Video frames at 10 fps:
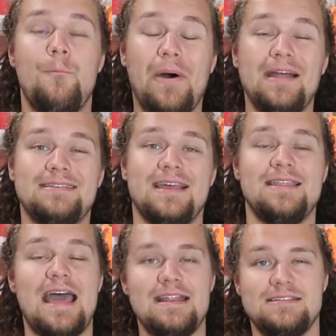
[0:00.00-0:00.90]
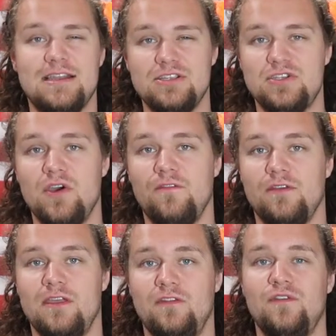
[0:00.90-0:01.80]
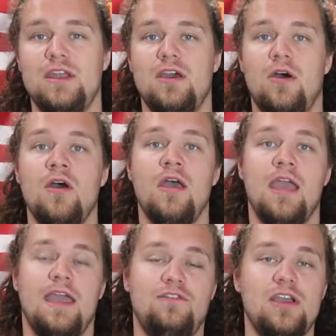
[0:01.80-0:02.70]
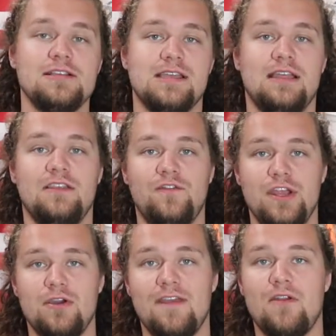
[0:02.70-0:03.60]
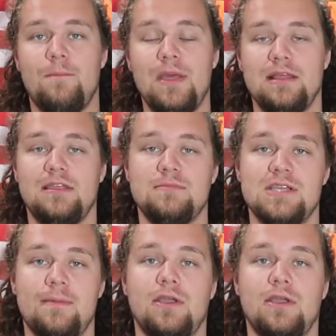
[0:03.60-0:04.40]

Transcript: But that is going to do it for this video. If you guys like this video, give it a big thumbs up.